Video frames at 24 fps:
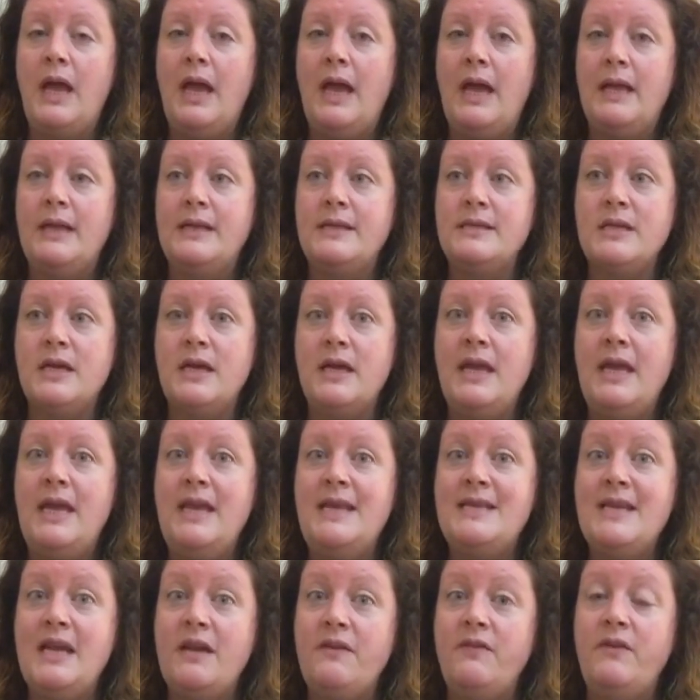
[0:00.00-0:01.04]
and
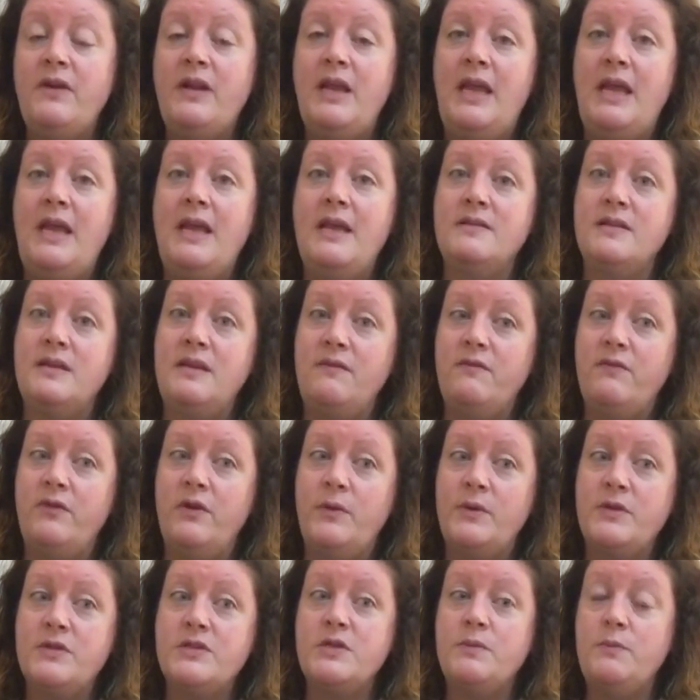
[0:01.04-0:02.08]
he definitely is an
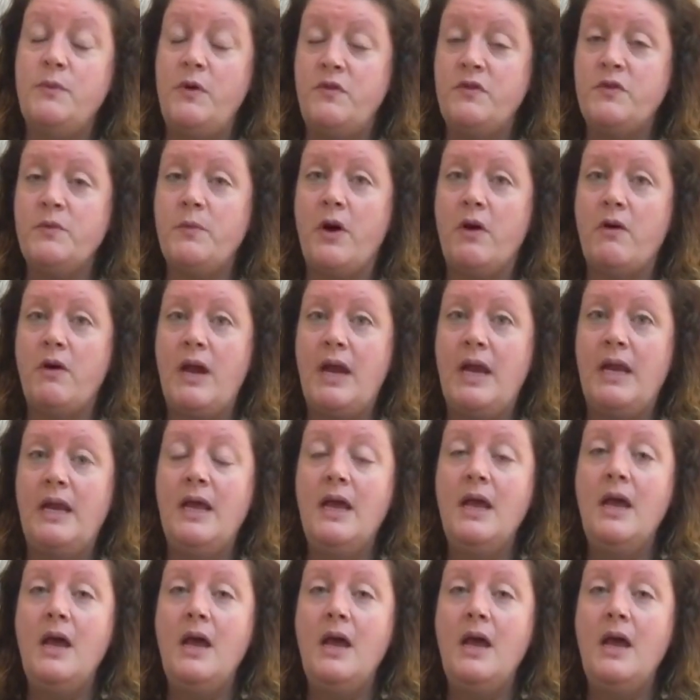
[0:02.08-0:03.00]
influence to move to Bahrain,